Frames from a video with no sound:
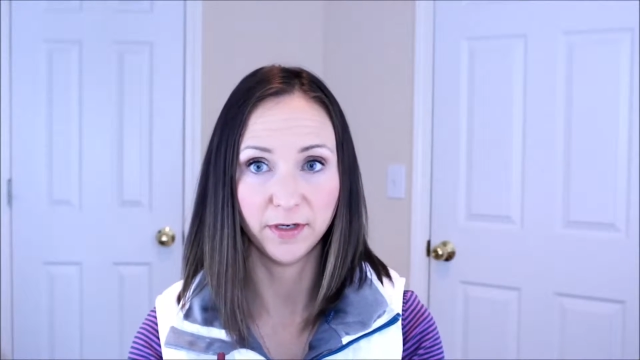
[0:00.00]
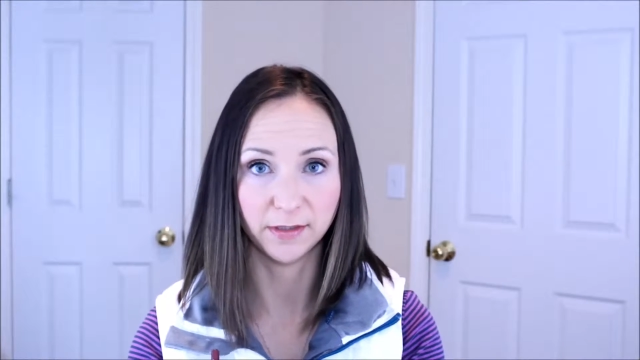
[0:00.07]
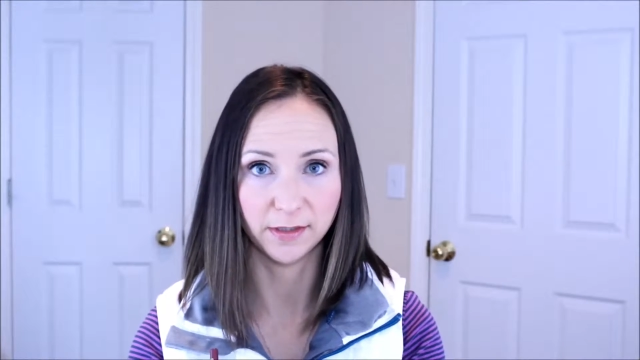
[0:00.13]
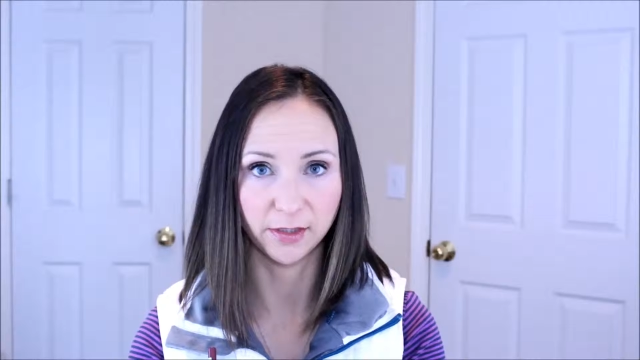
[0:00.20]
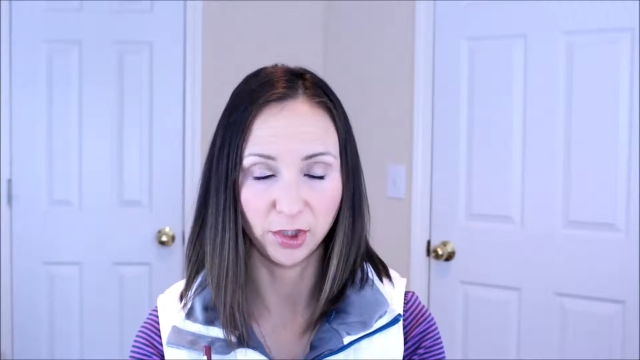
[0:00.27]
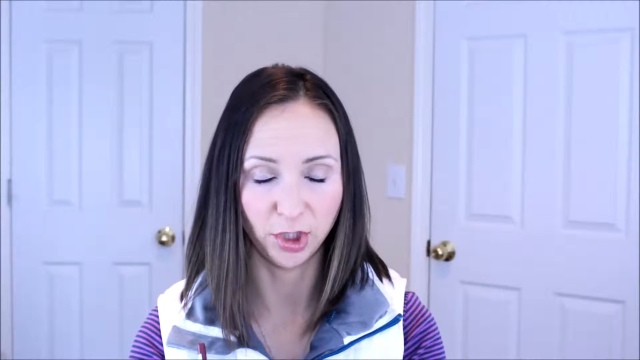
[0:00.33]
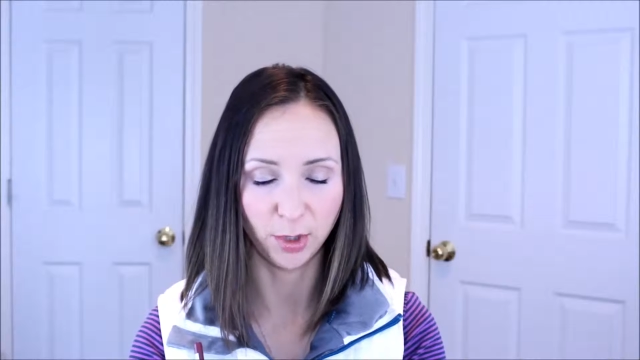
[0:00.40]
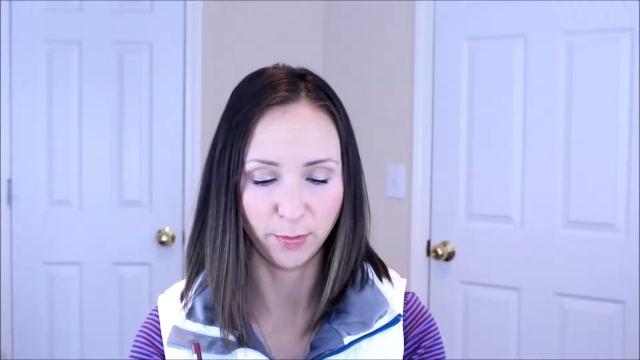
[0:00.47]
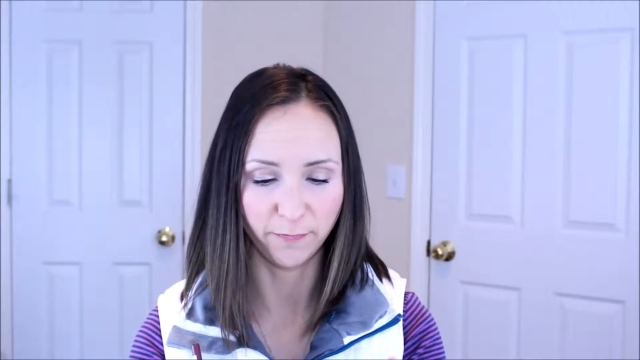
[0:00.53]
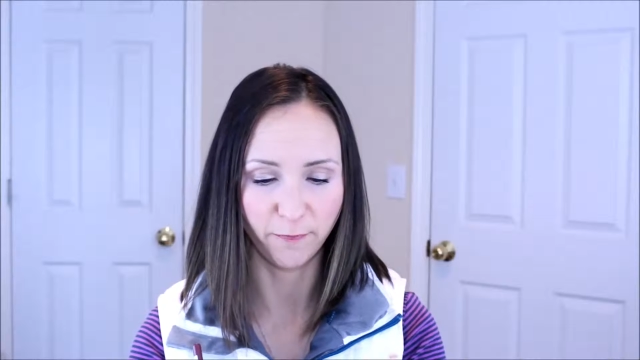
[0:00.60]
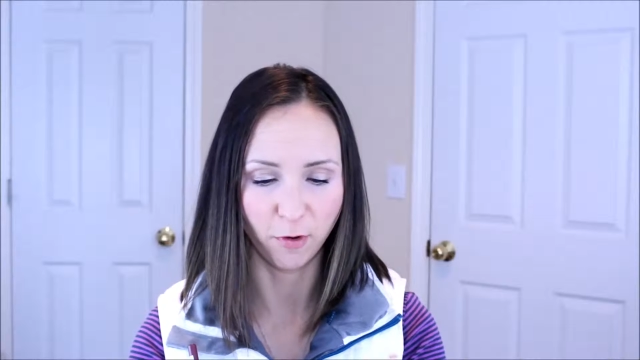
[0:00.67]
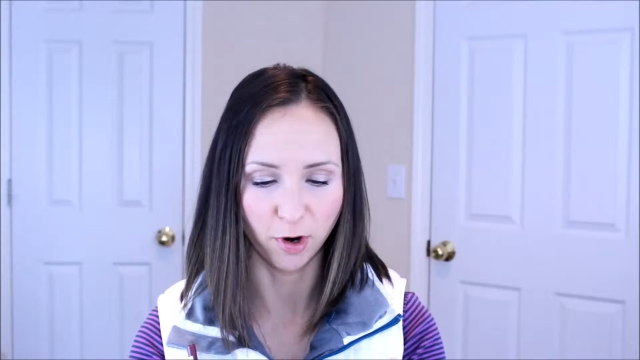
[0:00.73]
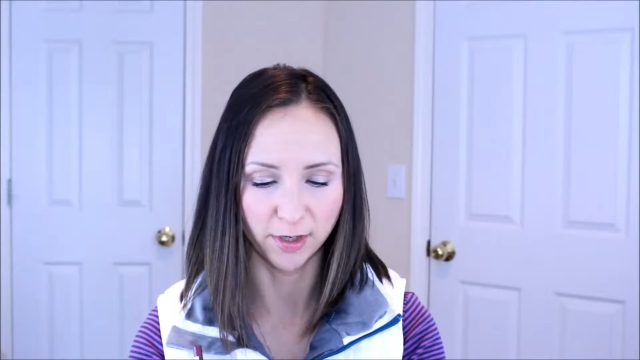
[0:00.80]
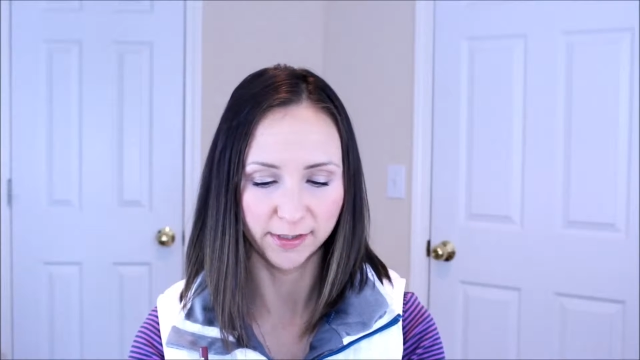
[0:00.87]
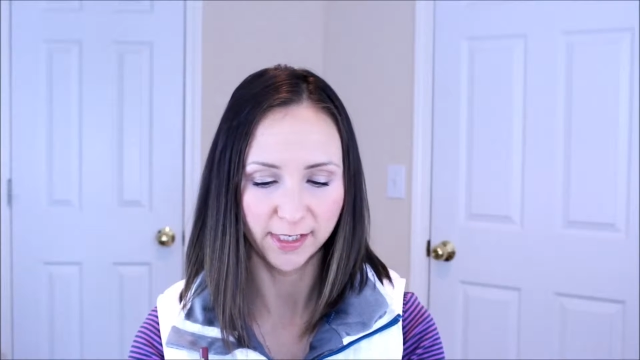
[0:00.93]
because it's cheap, of
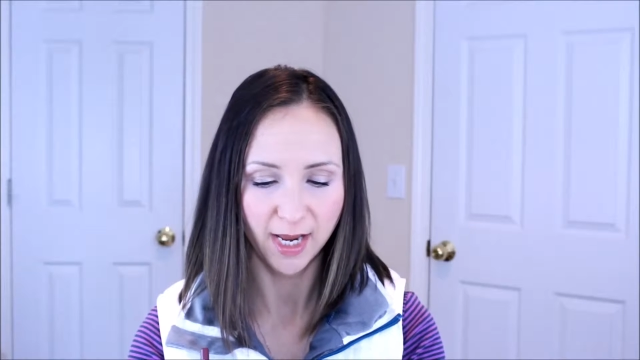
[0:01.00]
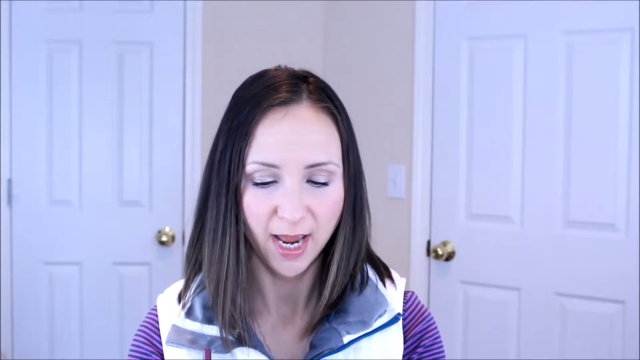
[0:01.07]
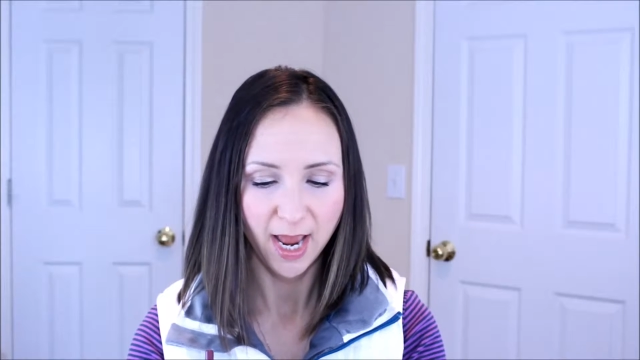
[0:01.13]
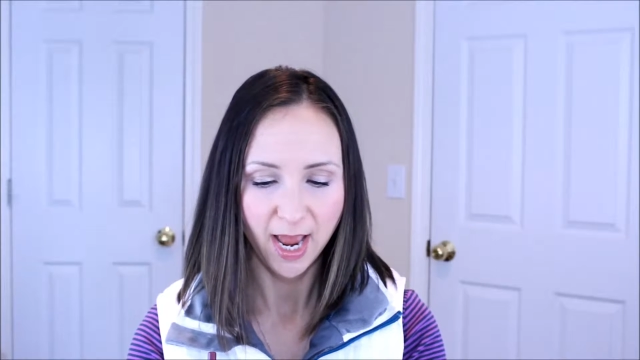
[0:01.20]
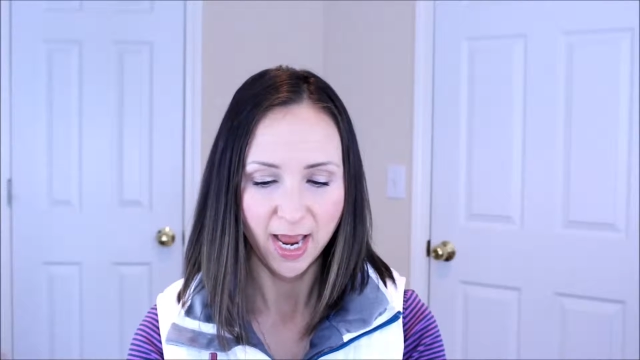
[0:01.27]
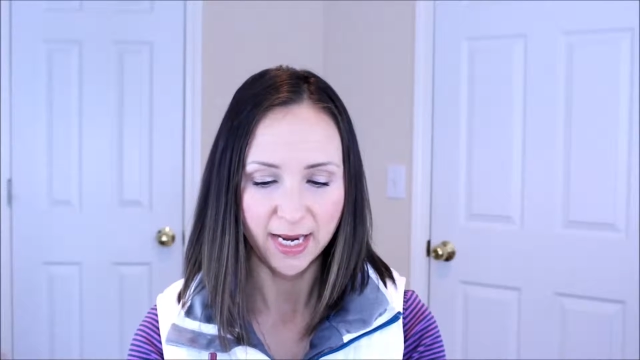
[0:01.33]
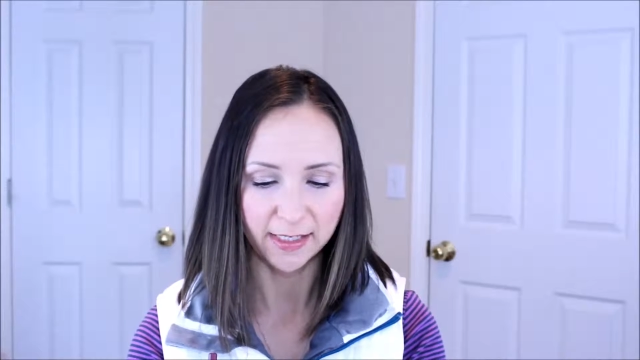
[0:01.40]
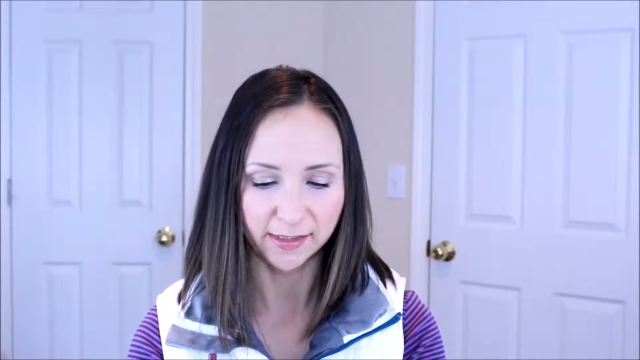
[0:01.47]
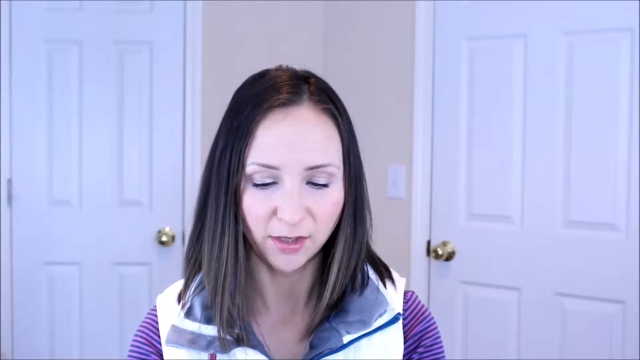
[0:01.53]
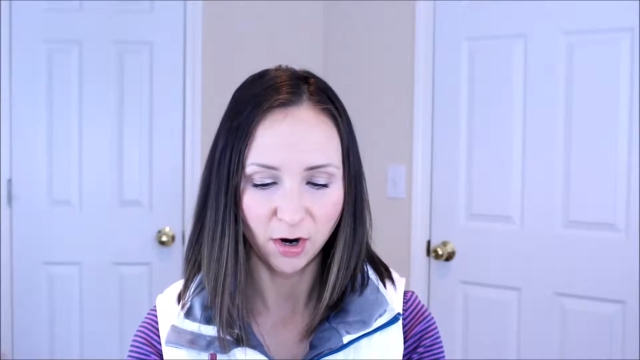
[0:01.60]
course, is